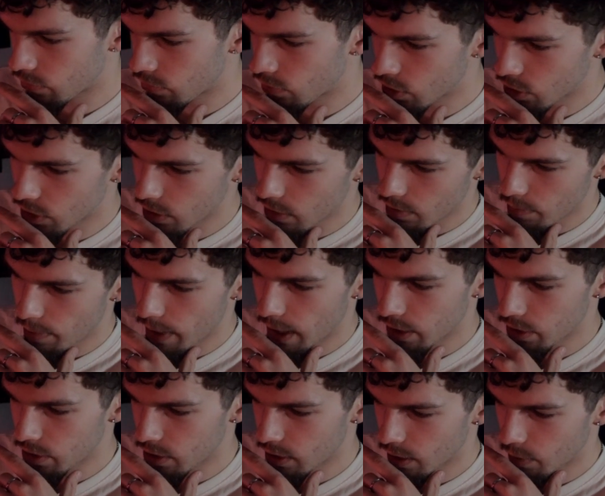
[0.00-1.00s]
version of the
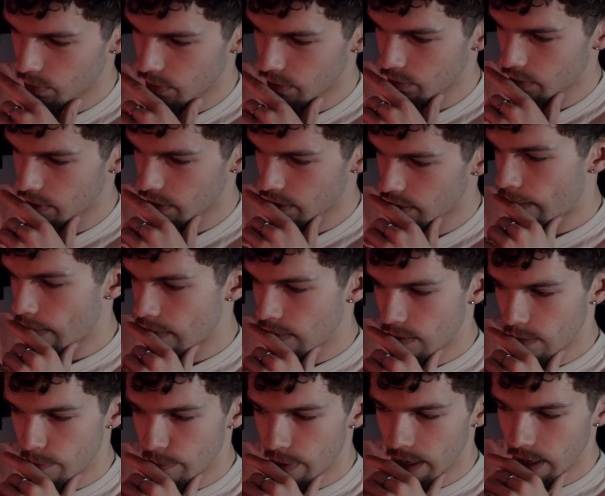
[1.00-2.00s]
packaging I went with.
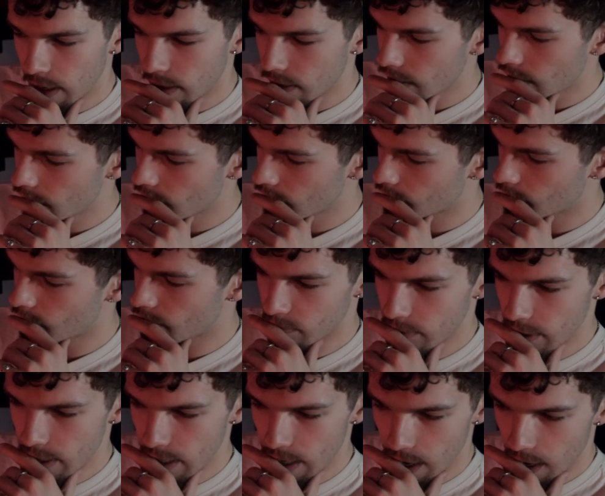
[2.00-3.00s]
I ended up
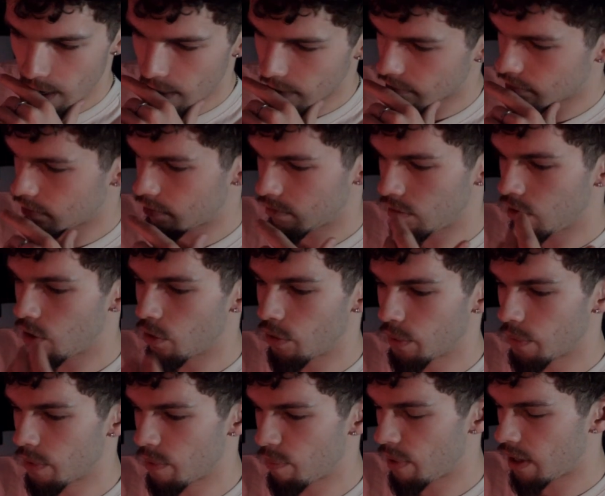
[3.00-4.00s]
not going
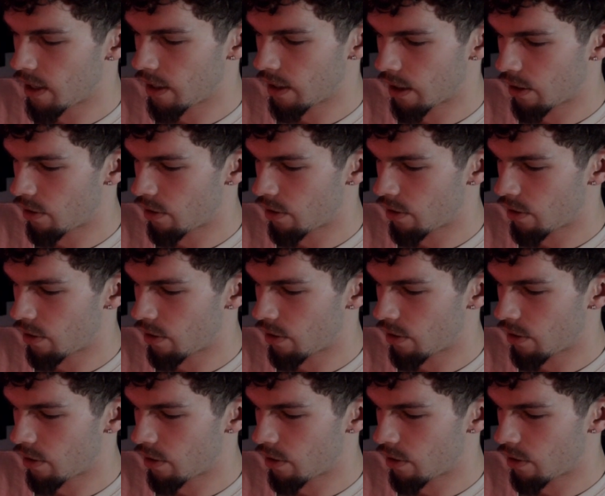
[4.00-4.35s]
with pink. I